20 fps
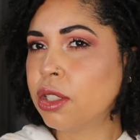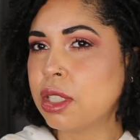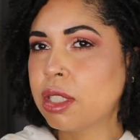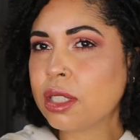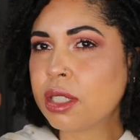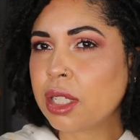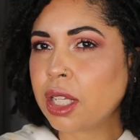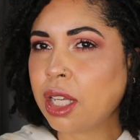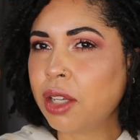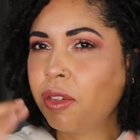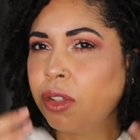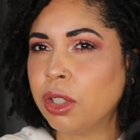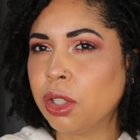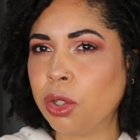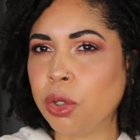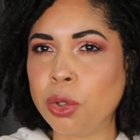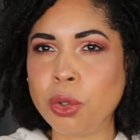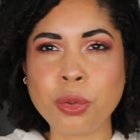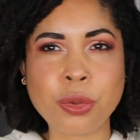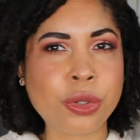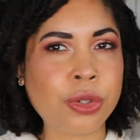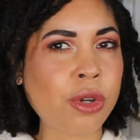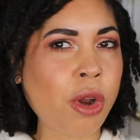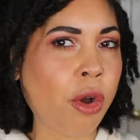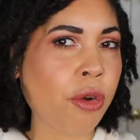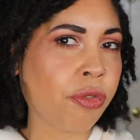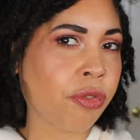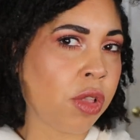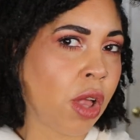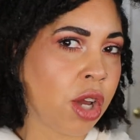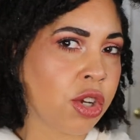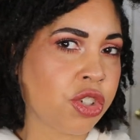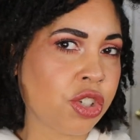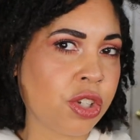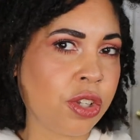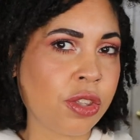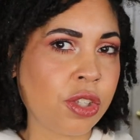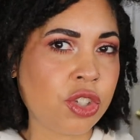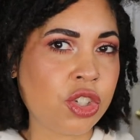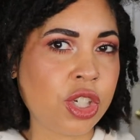just to give a little, you know, flush
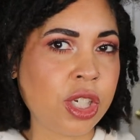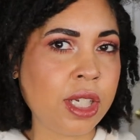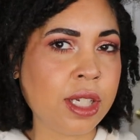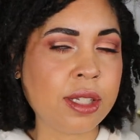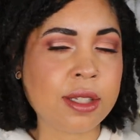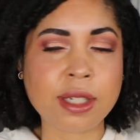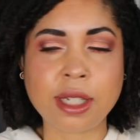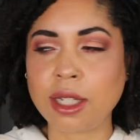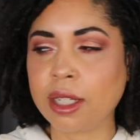to the cheeks.